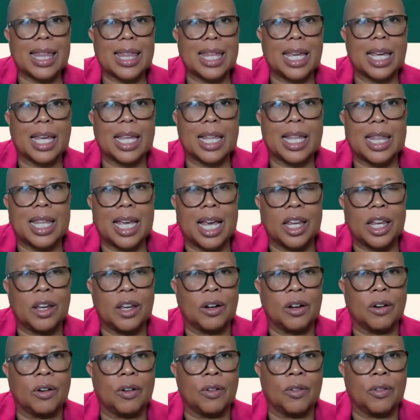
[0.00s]
I think
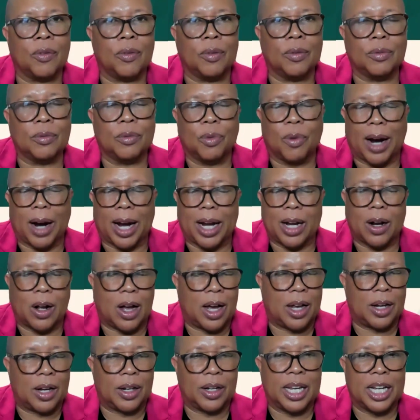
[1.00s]
that you're right
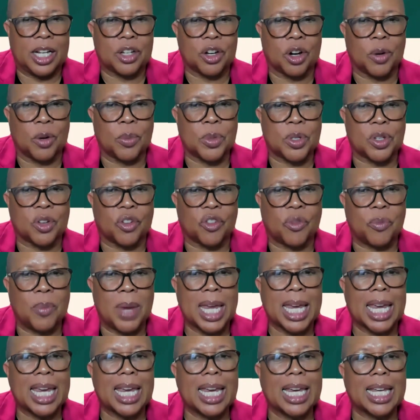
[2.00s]
on in terms of
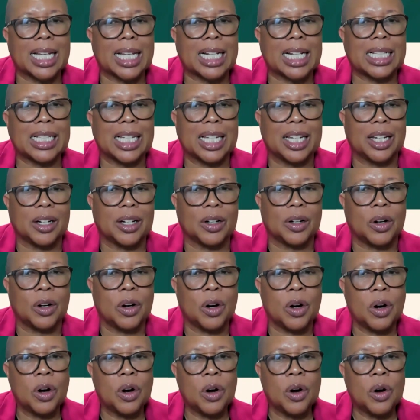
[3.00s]
making it
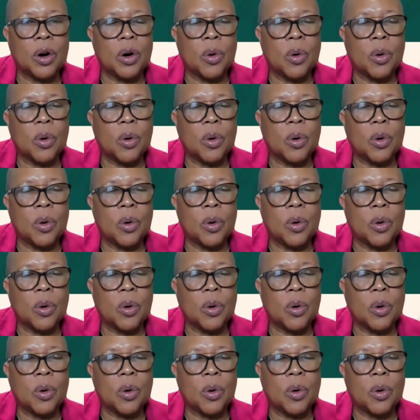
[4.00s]
clear